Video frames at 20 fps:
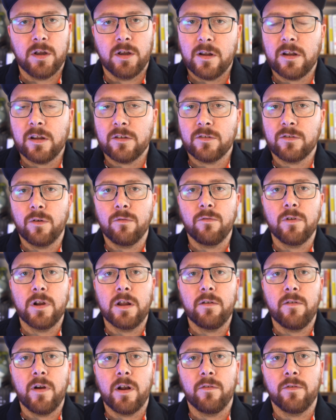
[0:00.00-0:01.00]
Now that's not
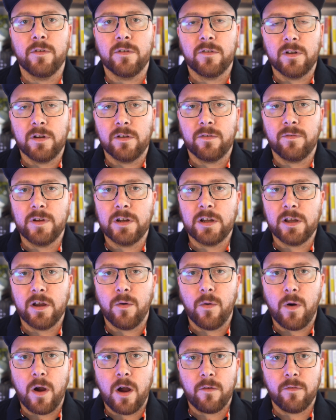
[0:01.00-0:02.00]
really relevant to this
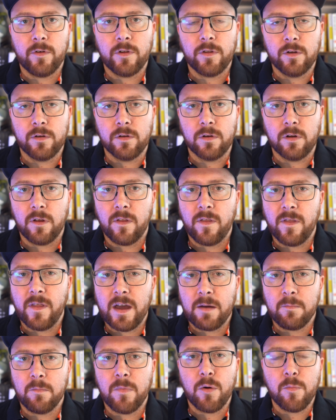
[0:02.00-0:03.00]
video, other than
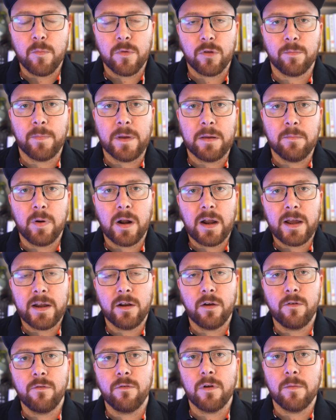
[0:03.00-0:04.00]
that moment's been
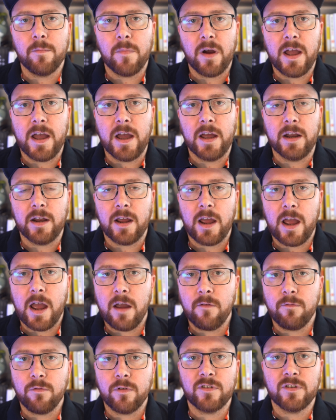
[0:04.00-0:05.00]
playing over in my head
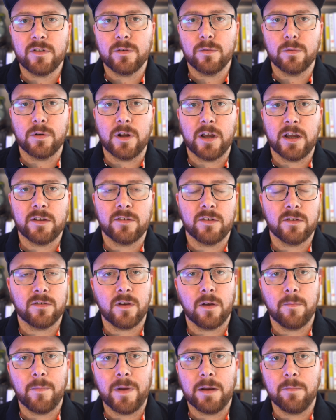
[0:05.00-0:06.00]
every single day
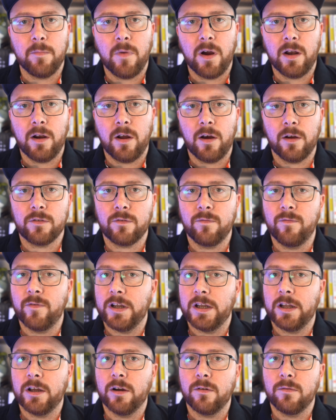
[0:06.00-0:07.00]
since I made my last
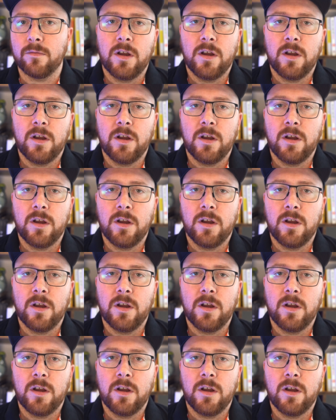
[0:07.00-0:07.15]
video.